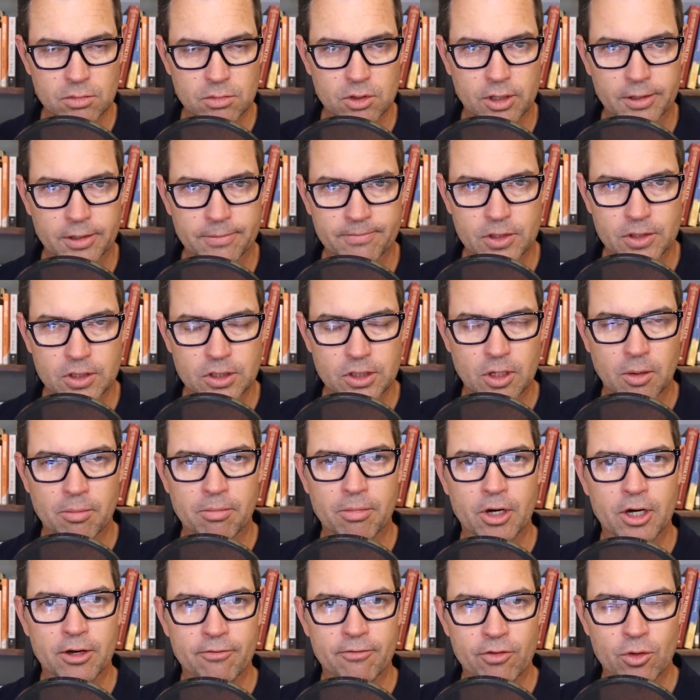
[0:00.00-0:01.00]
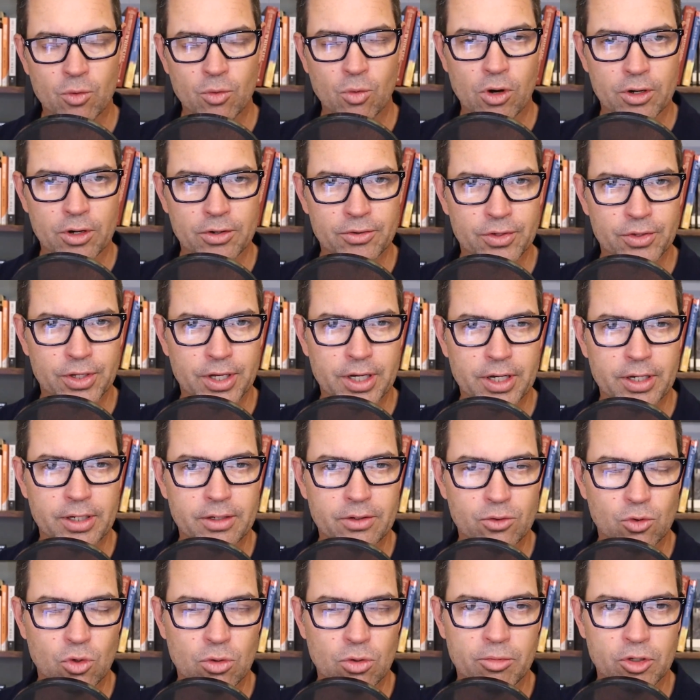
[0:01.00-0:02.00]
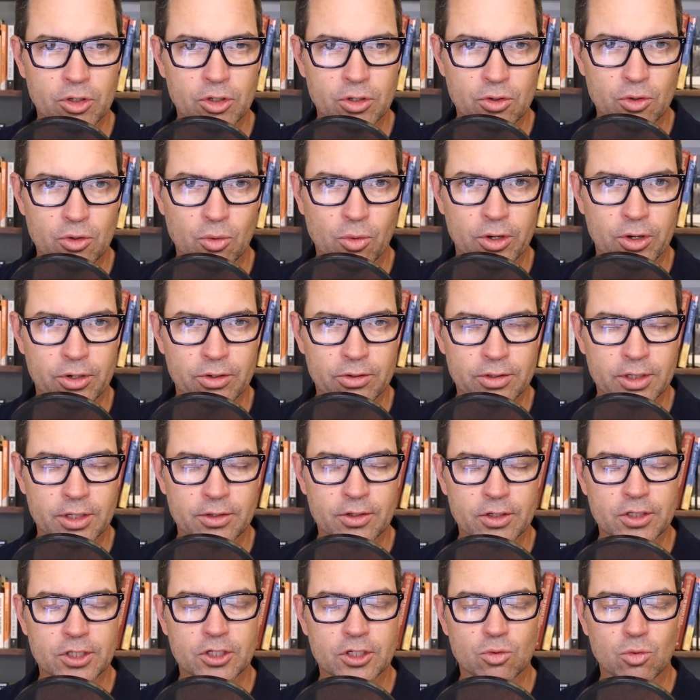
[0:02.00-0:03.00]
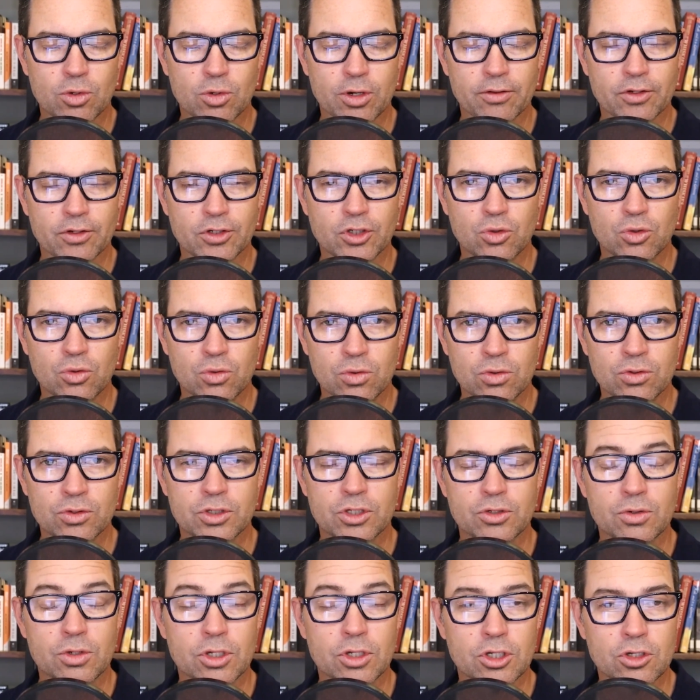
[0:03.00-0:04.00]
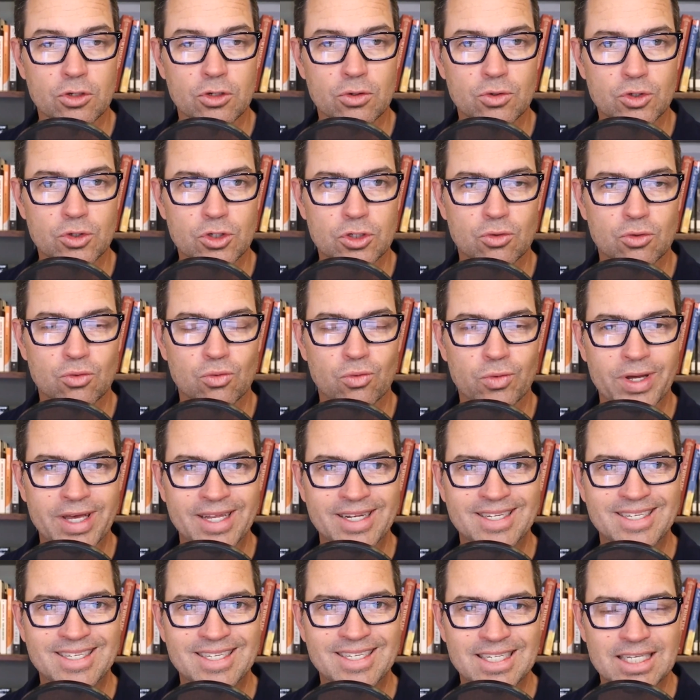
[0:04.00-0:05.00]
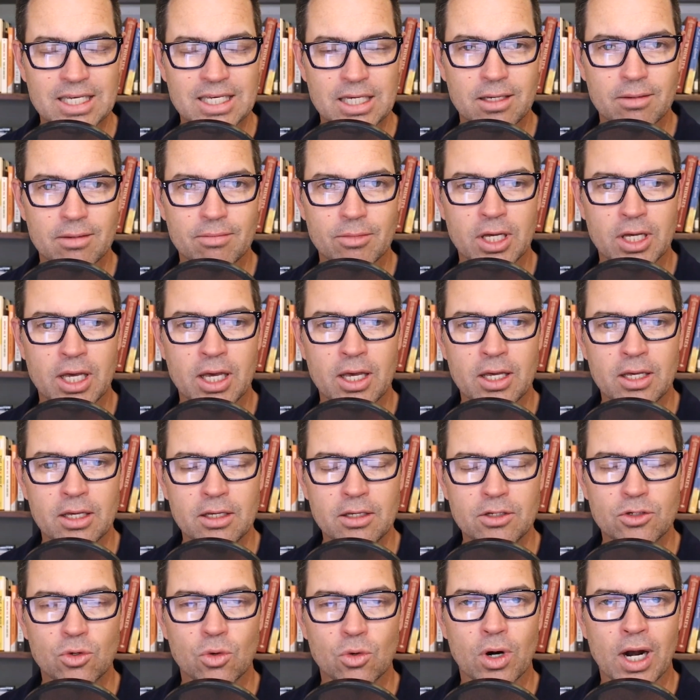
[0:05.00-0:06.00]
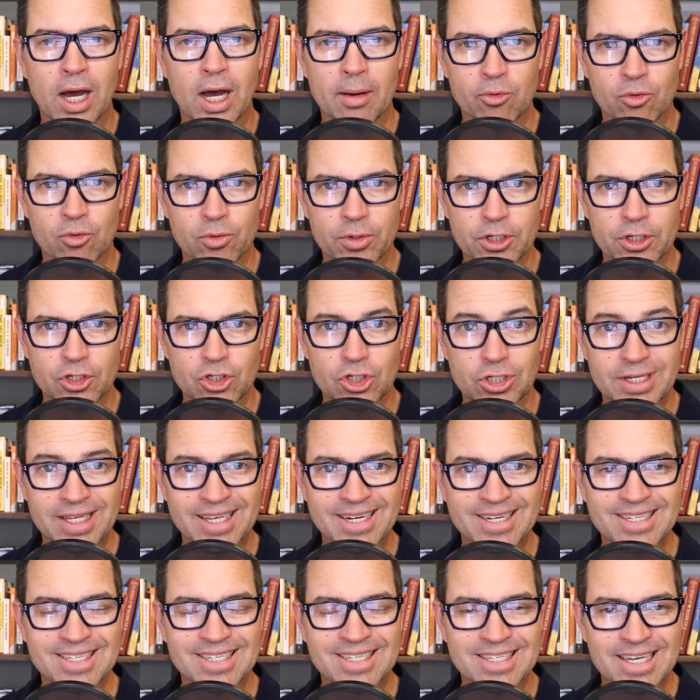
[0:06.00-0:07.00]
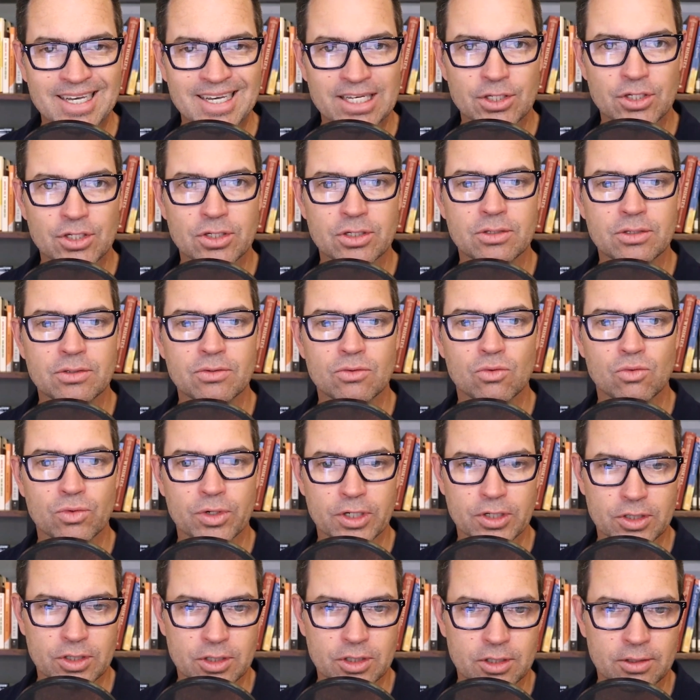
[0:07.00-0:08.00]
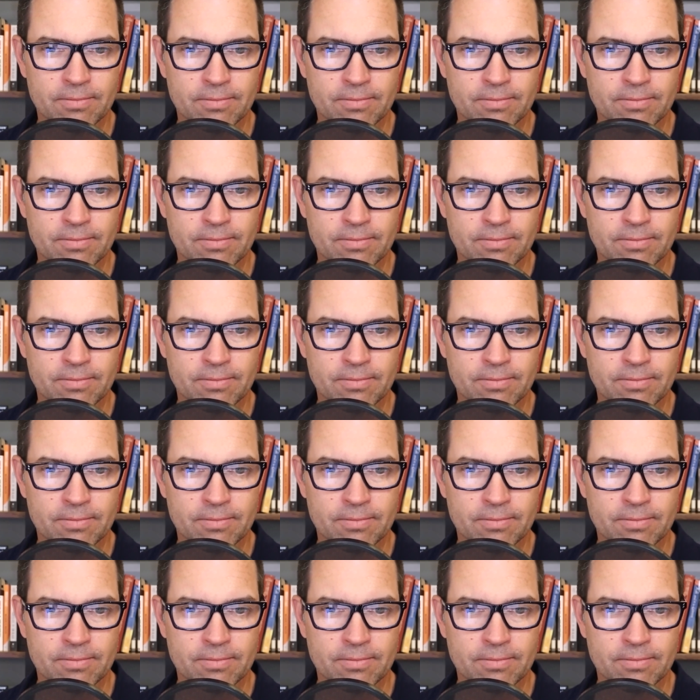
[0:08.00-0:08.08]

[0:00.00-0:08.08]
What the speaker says: Okay? This above the waterline or below the waterline. This is one of the tools you can use to red team your operation and assess risk.